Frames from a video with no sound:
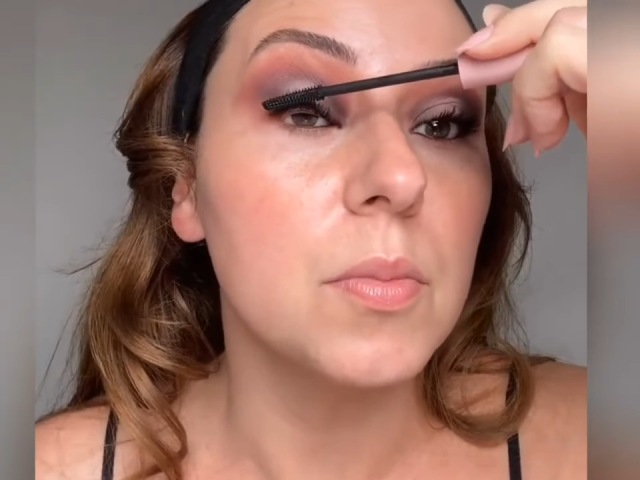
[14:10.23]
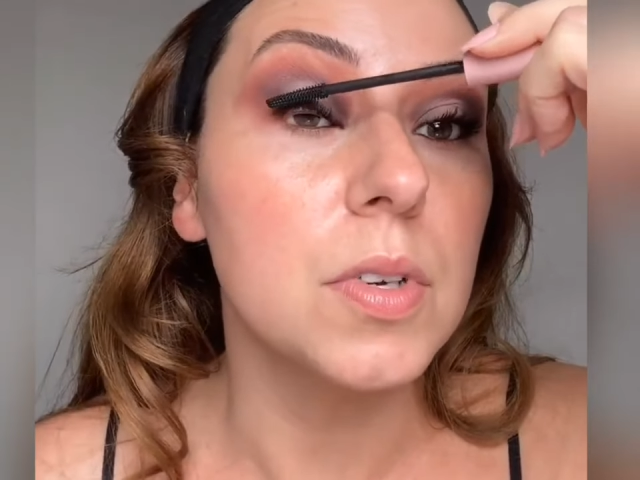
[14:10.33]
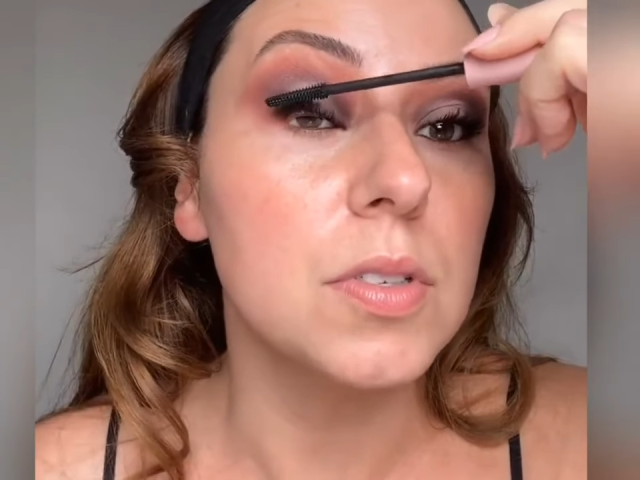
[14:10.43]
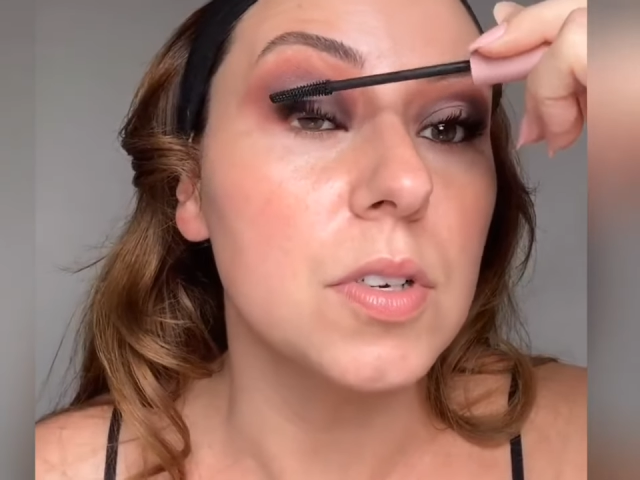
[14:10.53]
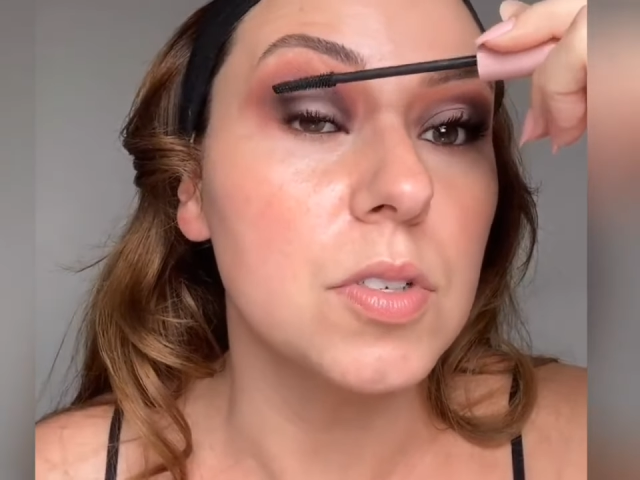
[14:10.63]
I'm
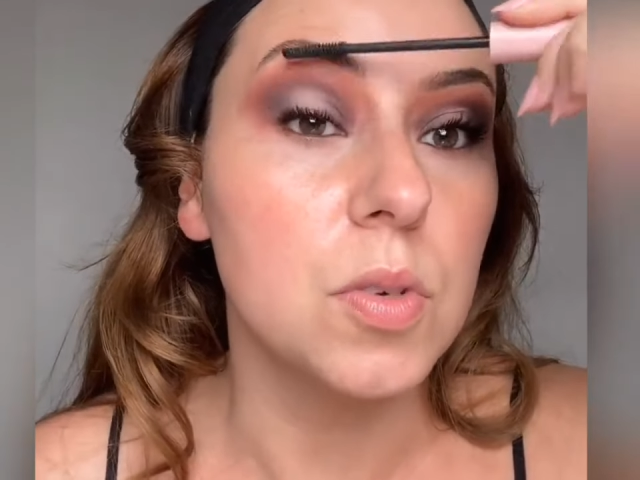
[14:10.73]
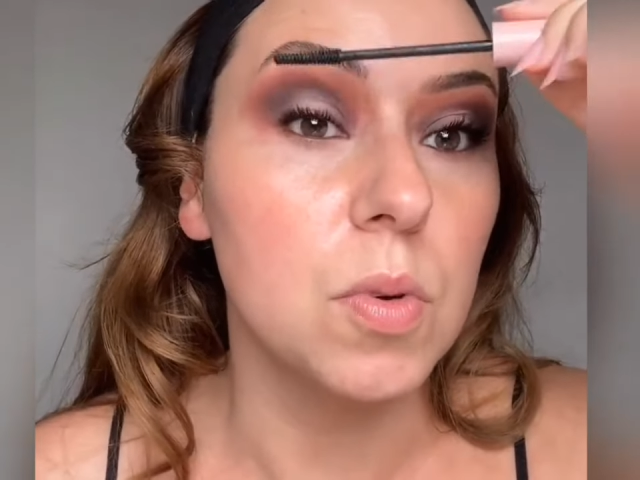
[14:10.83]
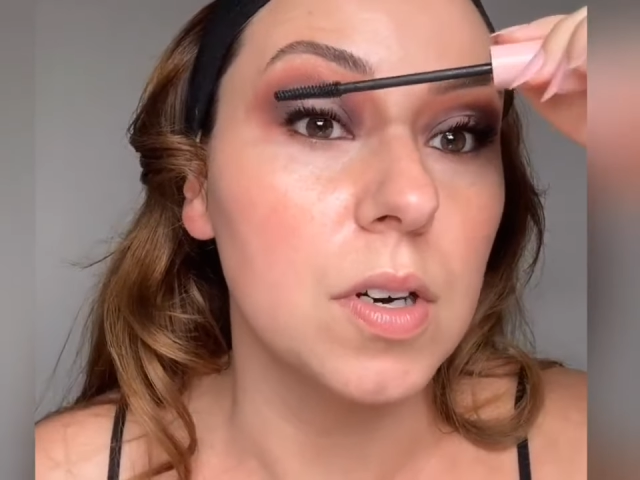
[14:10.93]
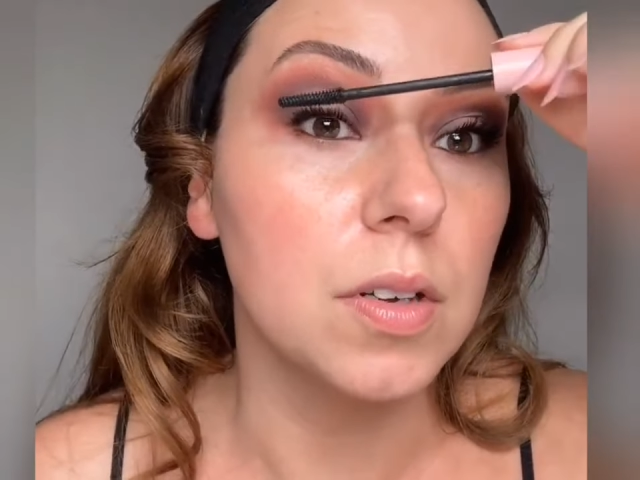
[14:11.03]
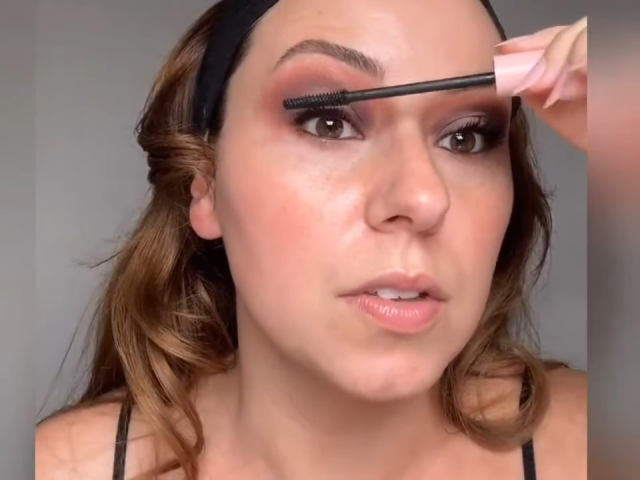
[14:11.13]
gonna start to
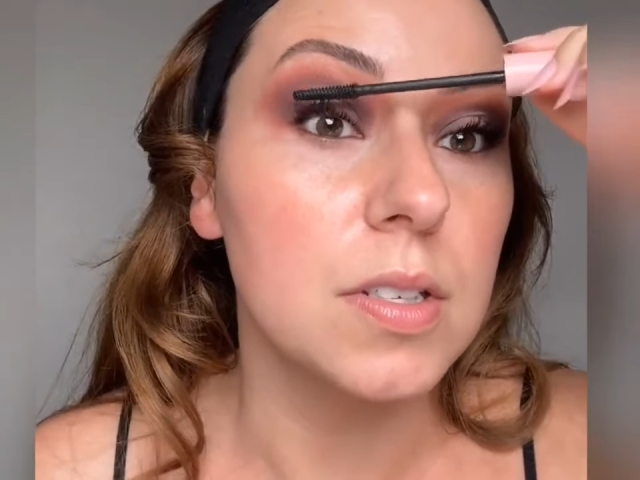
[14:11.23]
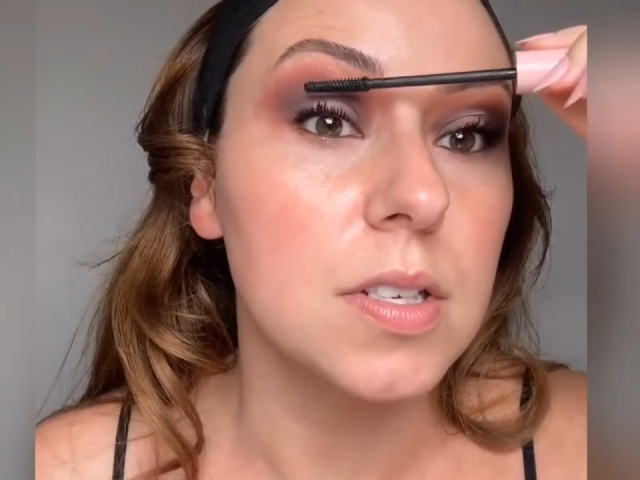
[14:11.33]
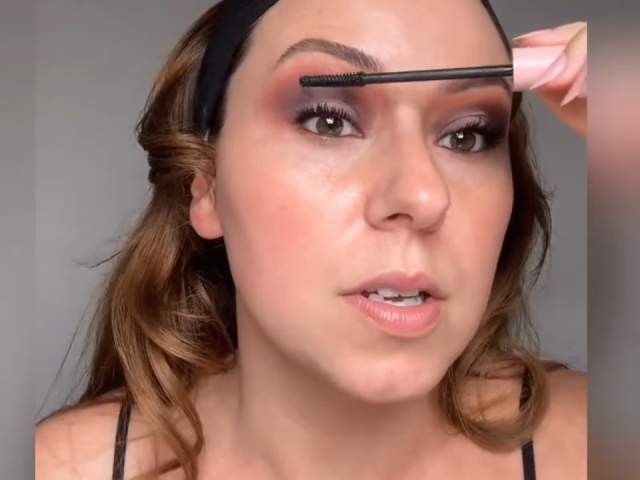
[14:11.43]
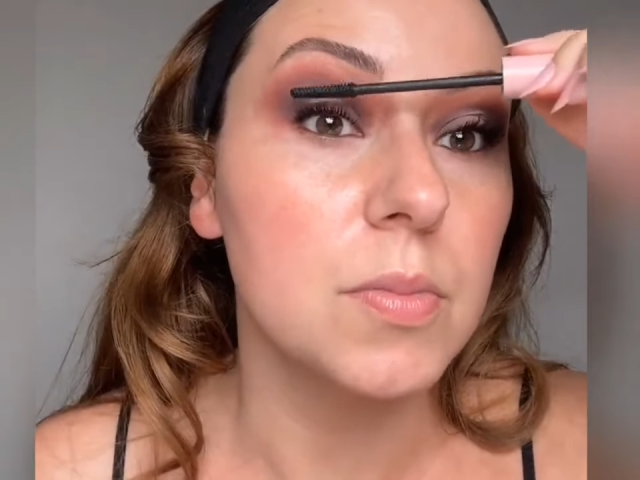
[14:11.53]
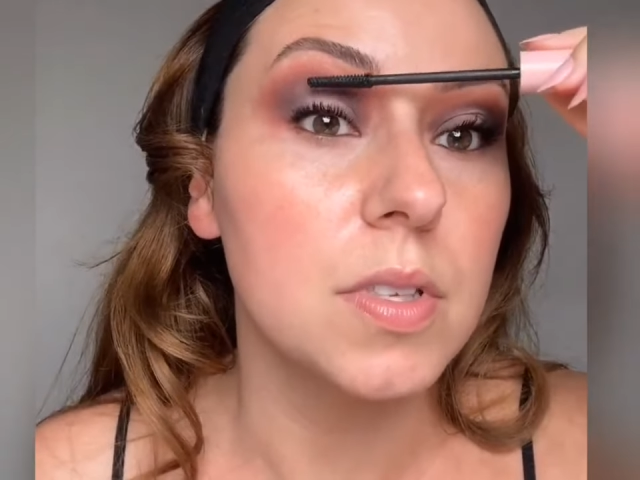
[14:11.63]
work on the
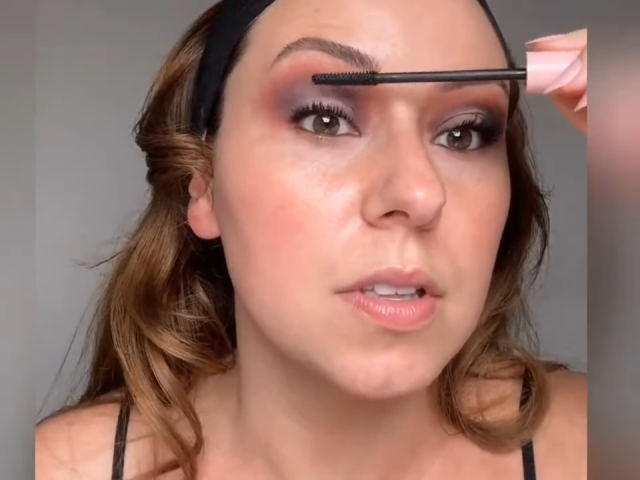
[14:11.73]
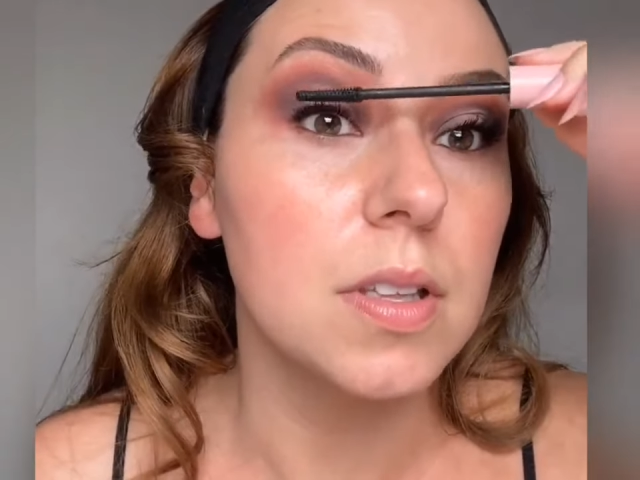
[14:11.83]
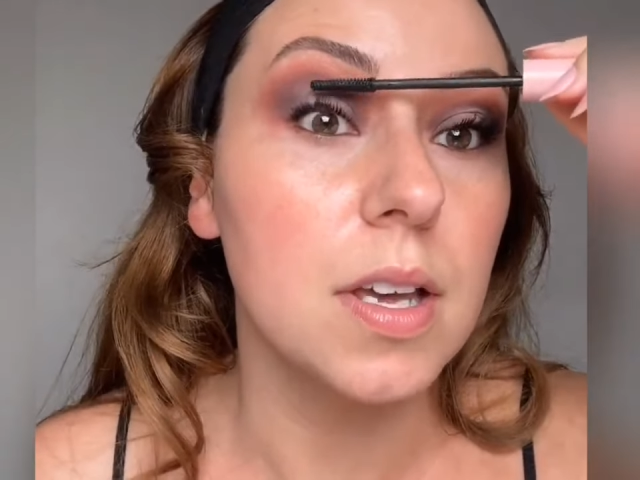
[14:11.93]
tips of the